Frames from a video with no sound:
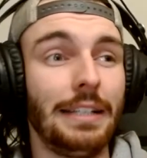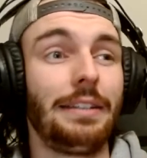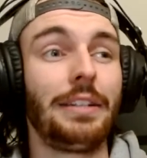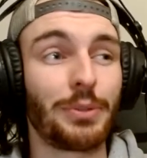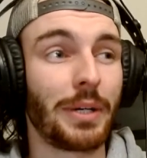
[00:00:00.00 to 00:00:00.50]

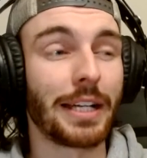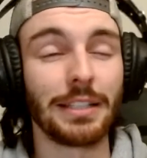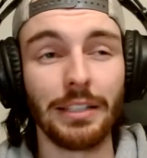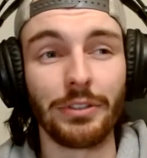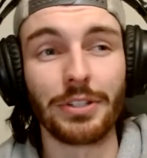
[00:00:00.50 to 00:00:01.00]
This one I got
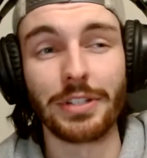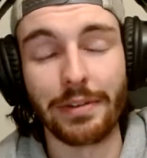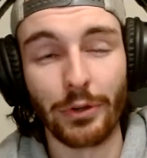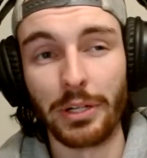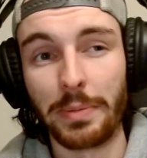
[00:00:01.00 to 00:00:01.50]
delivered instead of
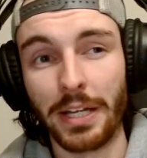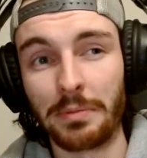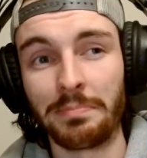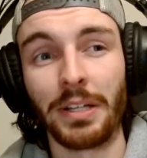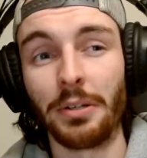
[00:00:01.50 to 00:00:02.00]
going to pick it up
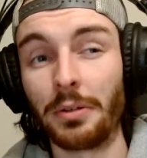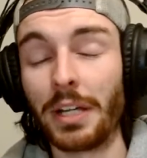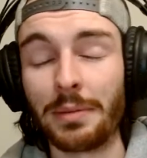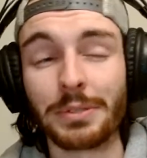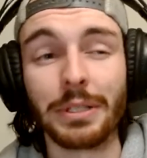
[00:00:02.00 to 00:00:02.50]
in my local
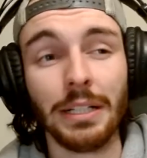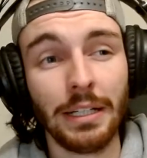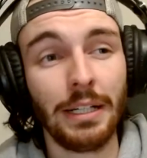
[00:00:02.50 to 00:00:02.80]
game store.